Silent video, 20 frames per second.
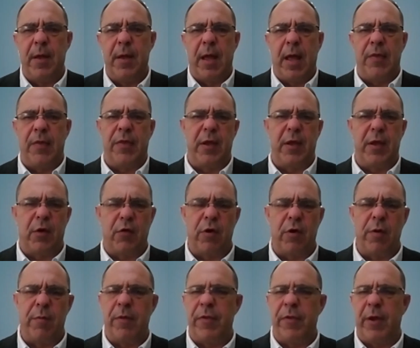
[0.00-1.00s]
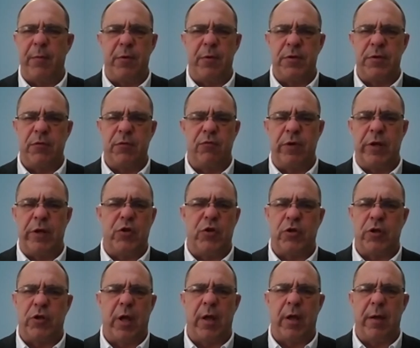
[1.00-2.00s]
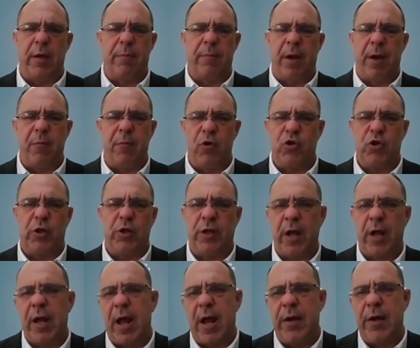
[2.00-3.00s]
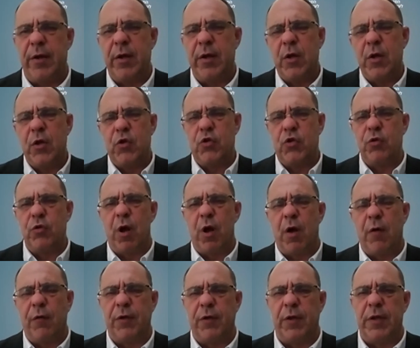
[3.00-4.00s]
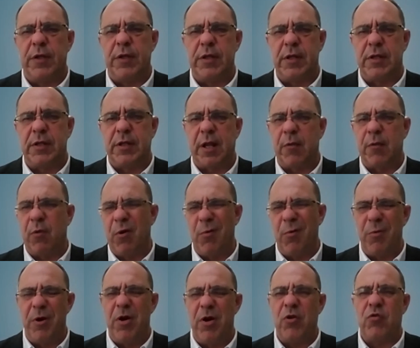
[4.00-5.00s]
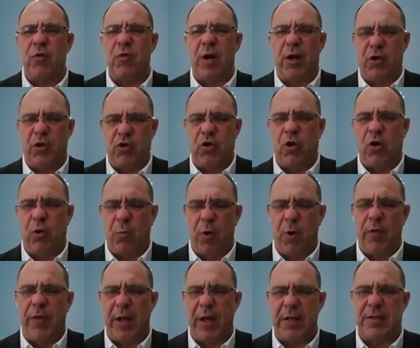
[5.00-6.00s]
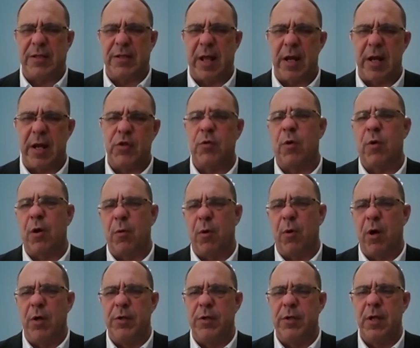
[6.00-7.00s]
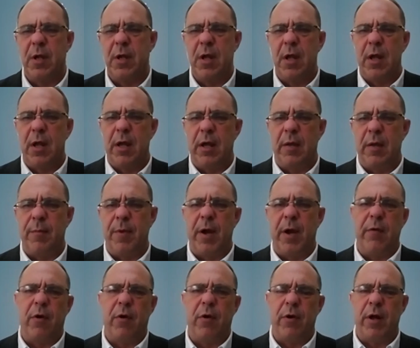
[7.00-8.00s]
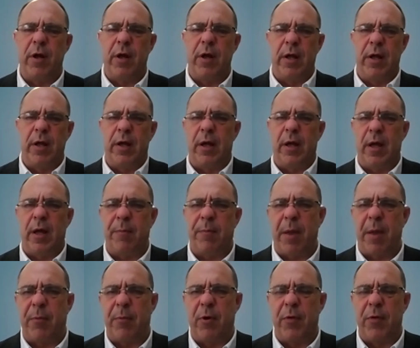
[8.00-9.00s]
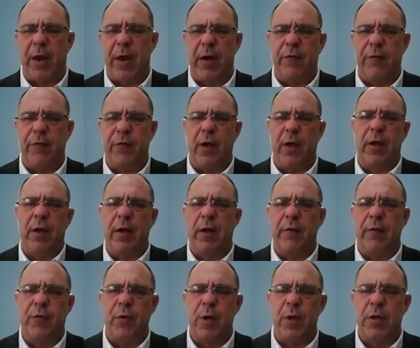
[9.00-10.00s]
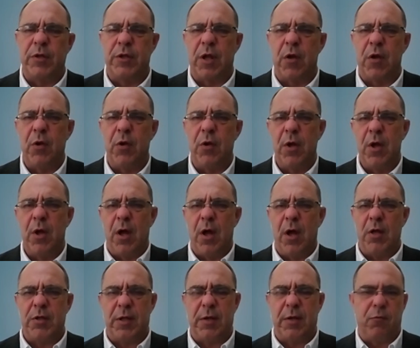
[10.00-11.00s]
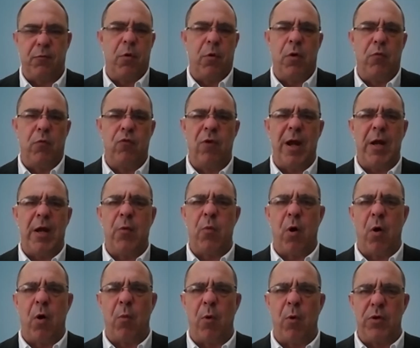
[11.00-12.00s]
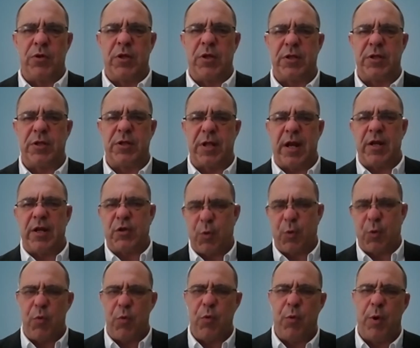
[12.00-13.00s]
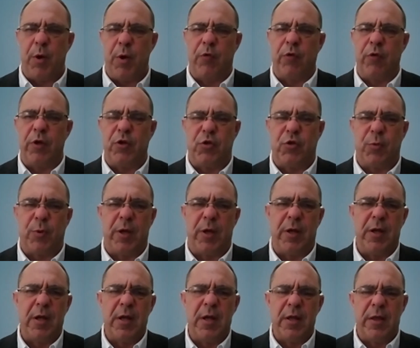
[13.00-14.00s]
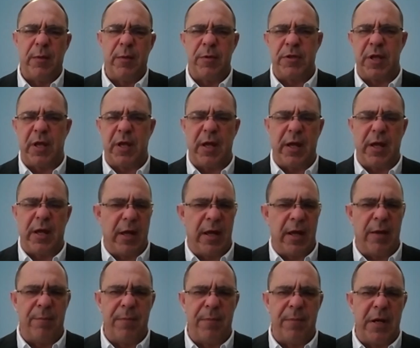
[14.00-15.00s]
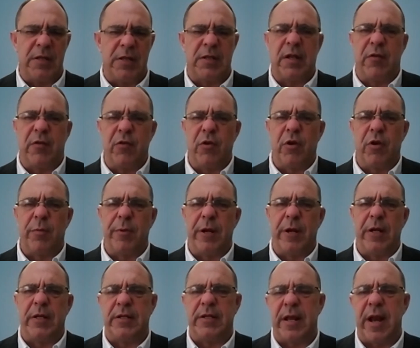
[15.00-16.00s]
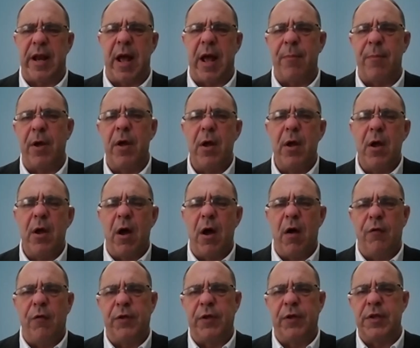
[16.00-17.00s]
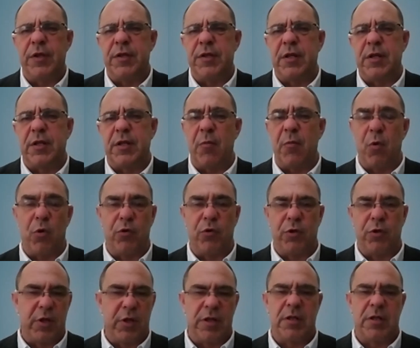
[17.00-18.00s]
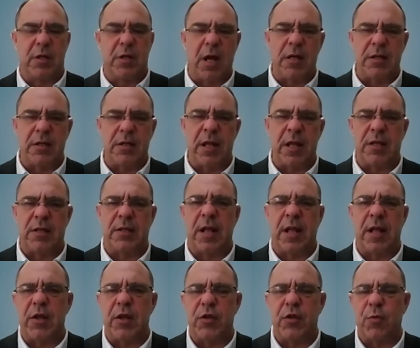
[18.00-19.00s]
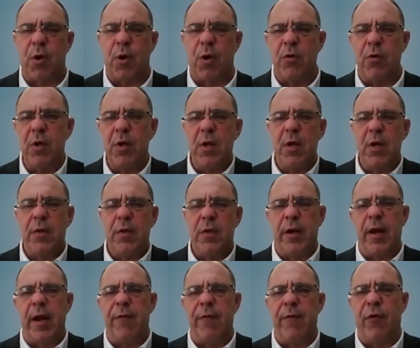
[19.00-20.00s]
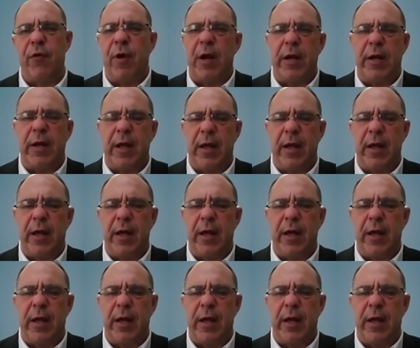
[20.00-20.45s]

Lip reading: the agreement that was reached by Moshe Dayan soon after the Six-Day War. We're not really sure what that status quo was. I wrote a paper on that a few years ago, asking already what was the status quo, who agreed to it. There was a ministerial committee set up after the Six-Day War to discuss that status quo that never really